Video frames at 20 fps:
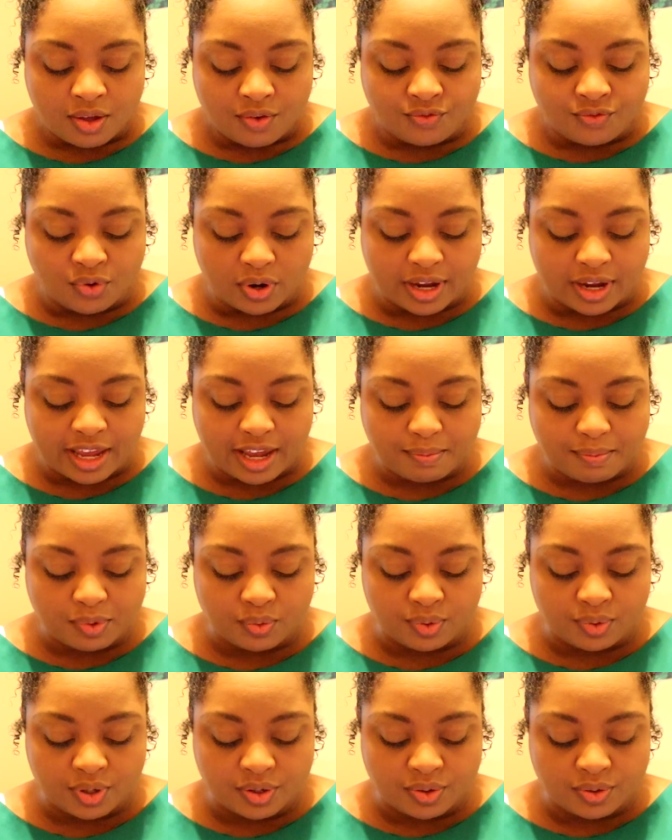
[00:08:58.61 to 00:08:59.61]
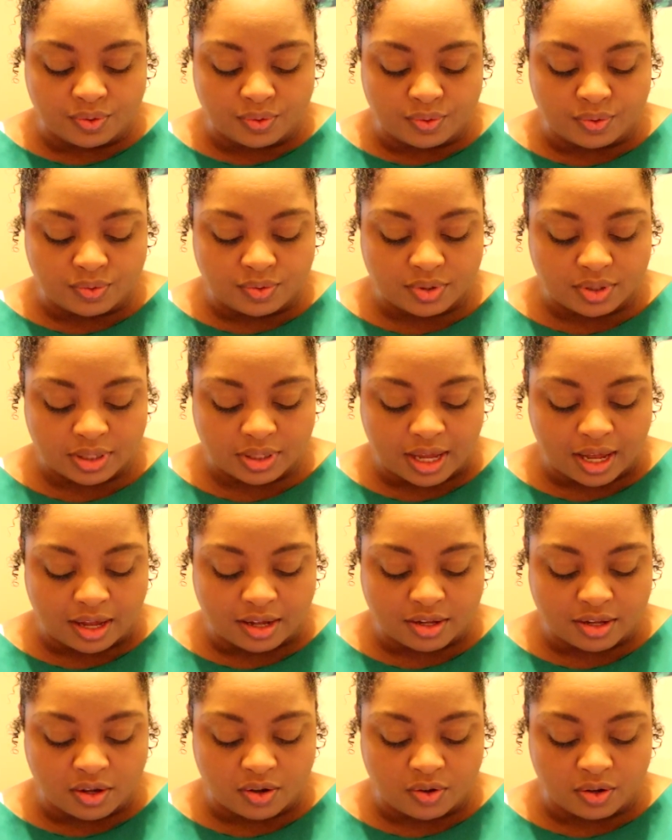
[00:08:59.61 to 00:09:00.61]
For Cameroon,
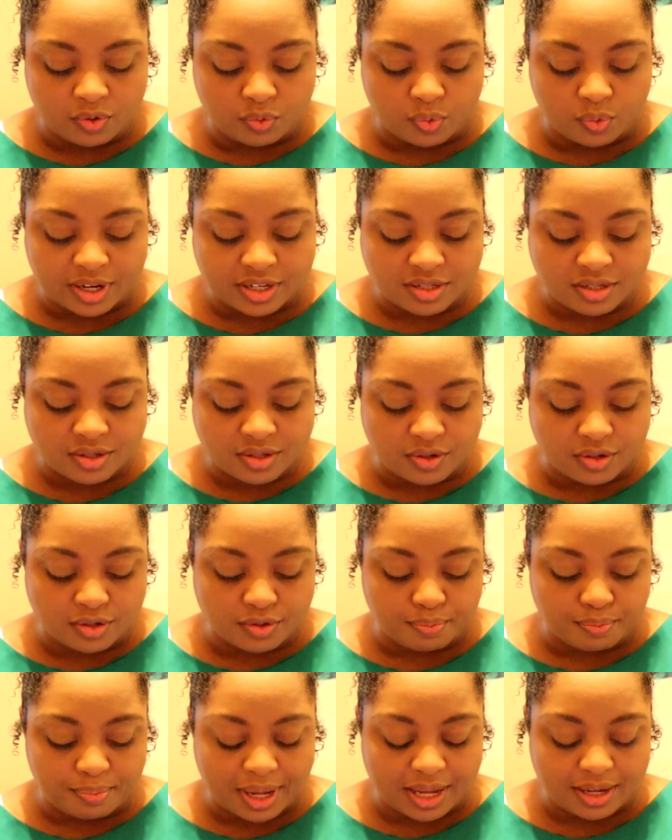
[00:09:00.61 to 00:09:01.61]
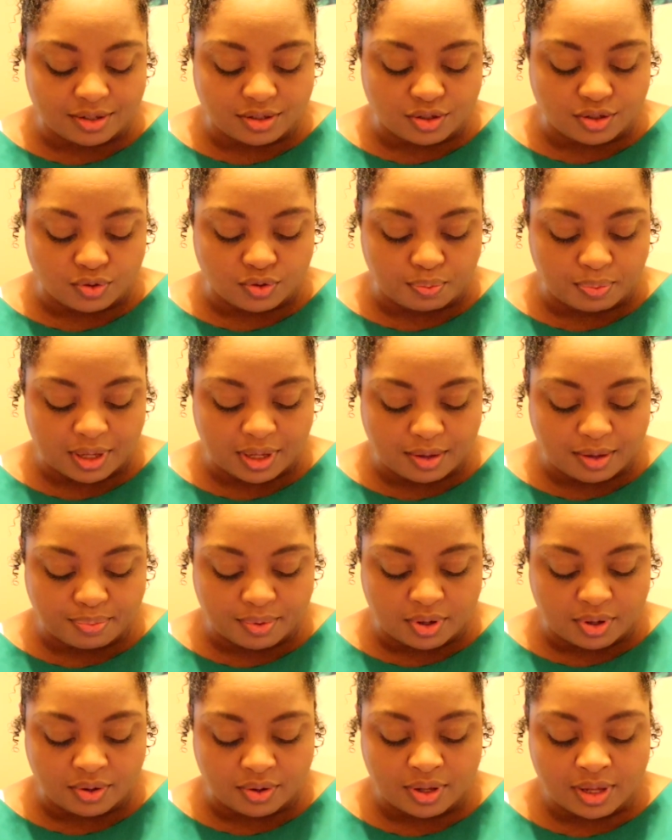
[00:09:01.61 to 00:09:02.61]
Congo, and Western Bantu
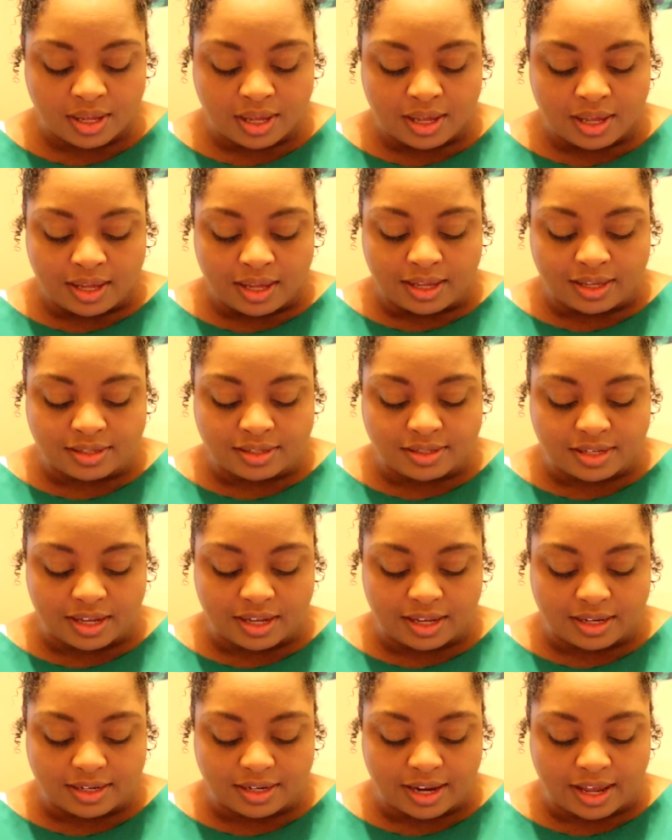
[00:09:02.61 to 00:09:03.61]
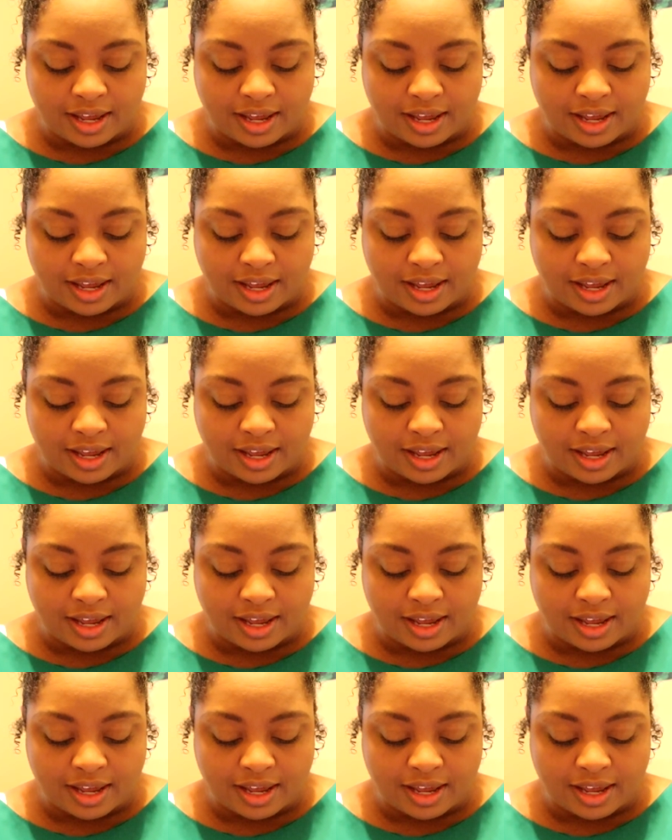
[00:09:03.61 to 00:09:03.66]
people, it's saying